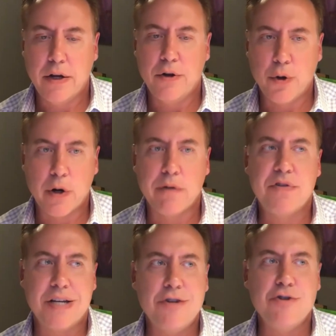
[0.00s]

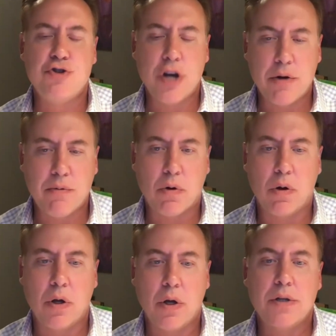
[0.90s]
Nerves in
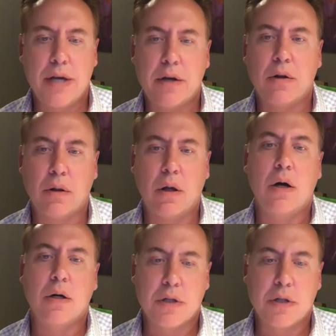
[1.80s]
general take a long